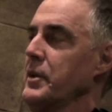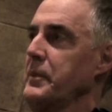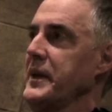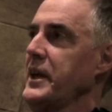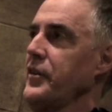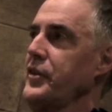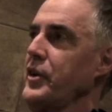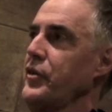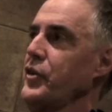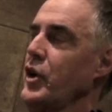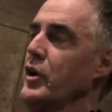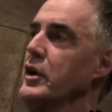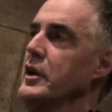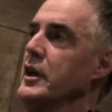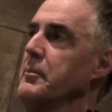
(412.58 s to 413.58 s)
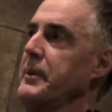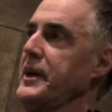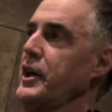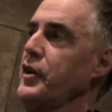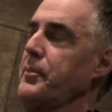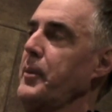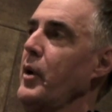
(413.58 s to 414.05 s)

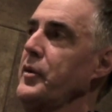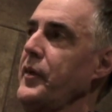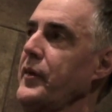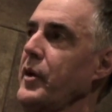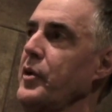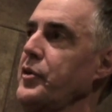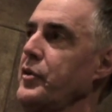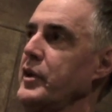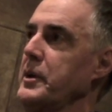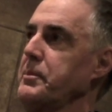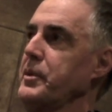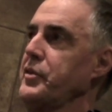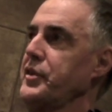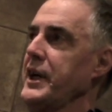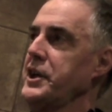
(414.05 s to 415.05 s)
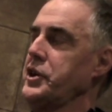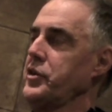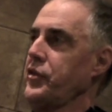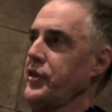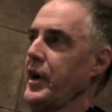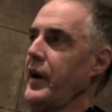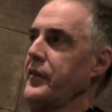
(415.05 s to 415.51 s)
Because both of those are
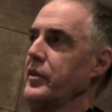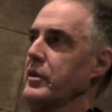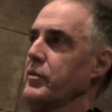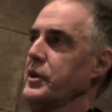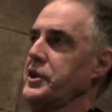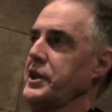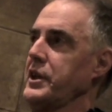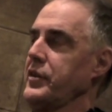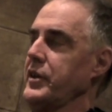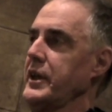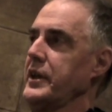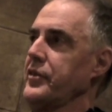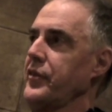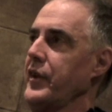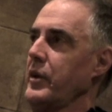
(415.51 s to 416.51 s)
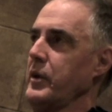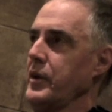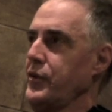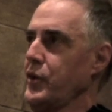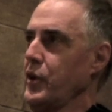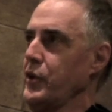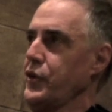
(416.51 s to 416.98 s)
imputations, neither of which exists. There
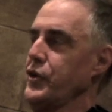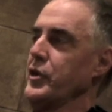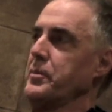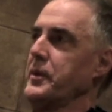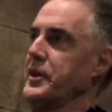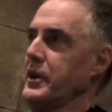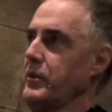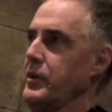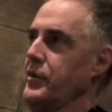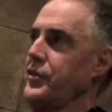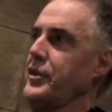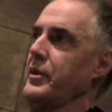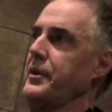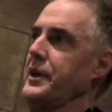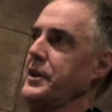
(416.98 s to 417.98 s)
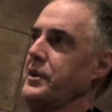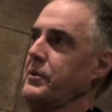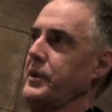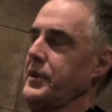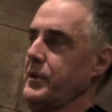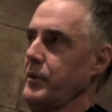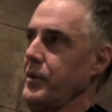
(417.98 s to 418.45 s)
is no stupid, there is no
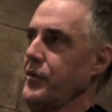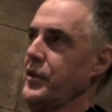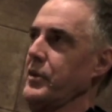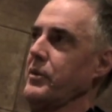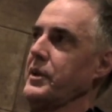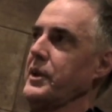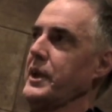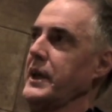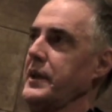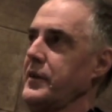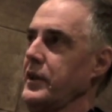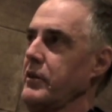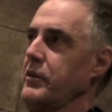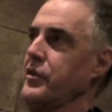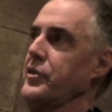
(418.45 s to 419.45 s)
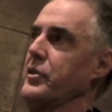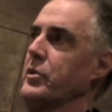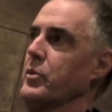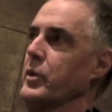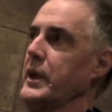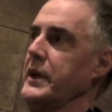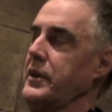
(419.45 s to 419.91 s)
ignorant, there is no enlightened, there is no
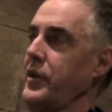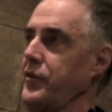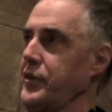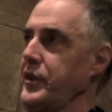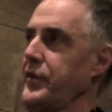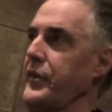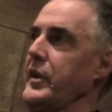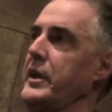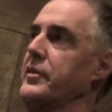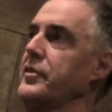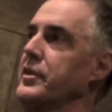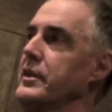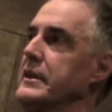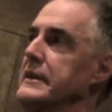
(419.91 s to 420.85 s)
awake. There's just this.